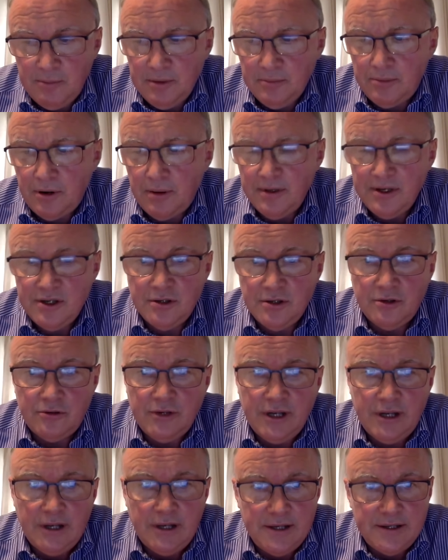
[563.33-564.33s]
people probably
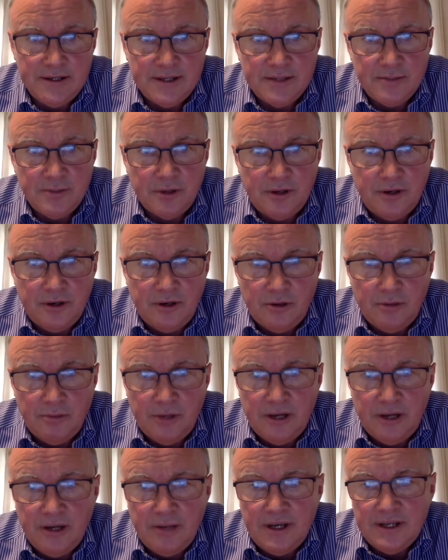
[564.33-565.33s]
don't realize this, but
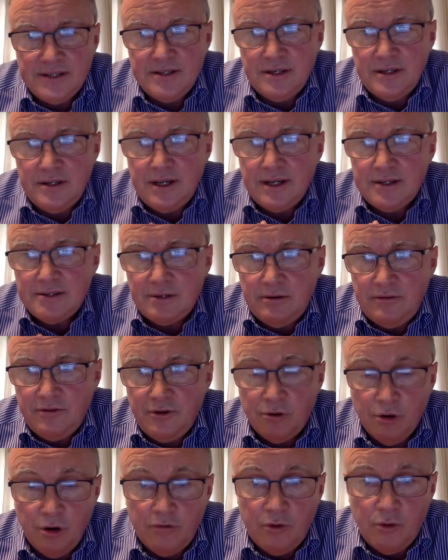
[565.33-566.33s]
your body mass index,
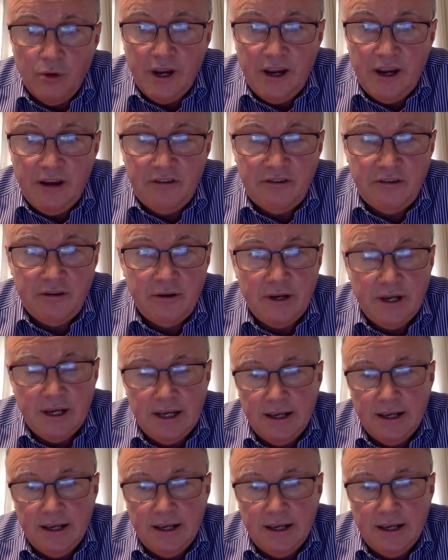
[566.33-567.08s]
or if you're overweight,